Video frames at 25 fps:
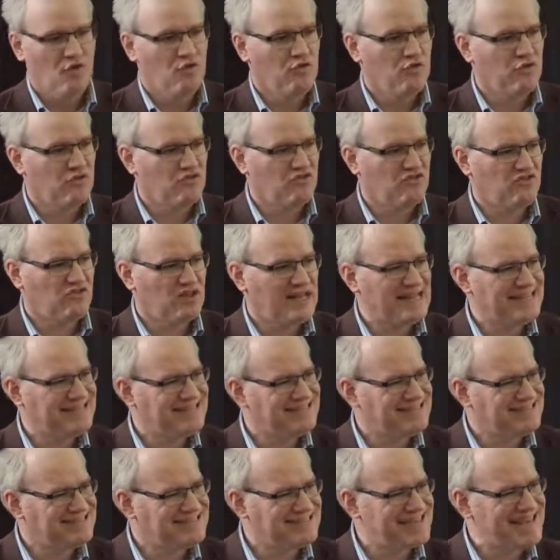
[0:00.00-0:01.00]
The
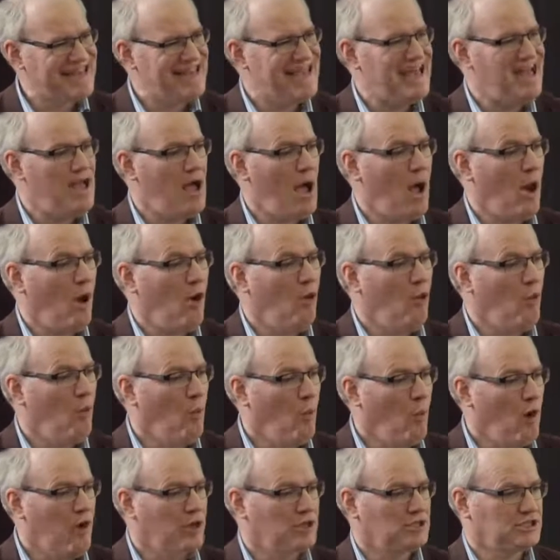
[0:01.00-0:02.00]
sincere
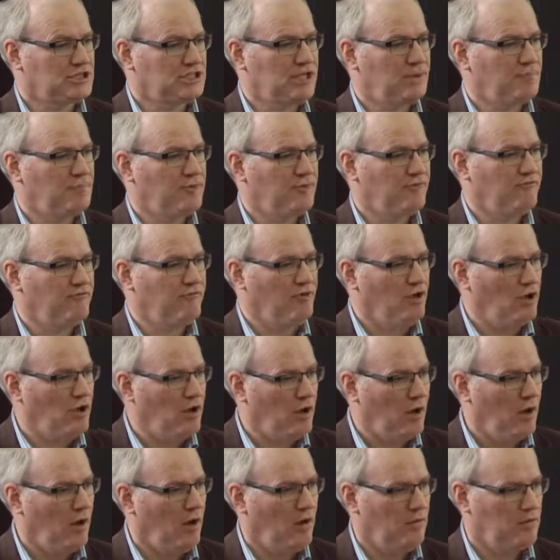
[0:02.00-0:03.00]
worship of
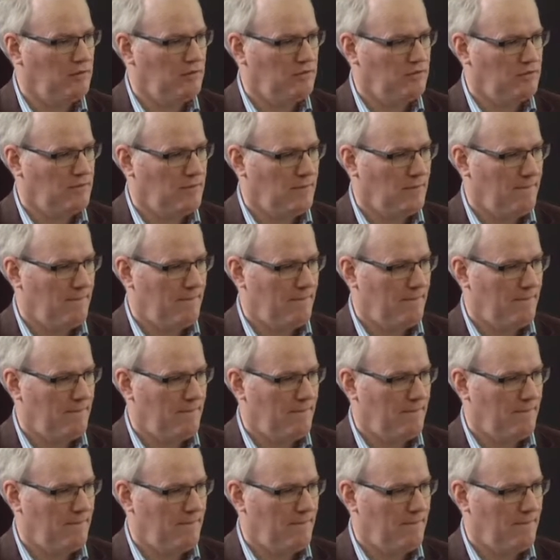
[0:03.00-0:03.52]
God.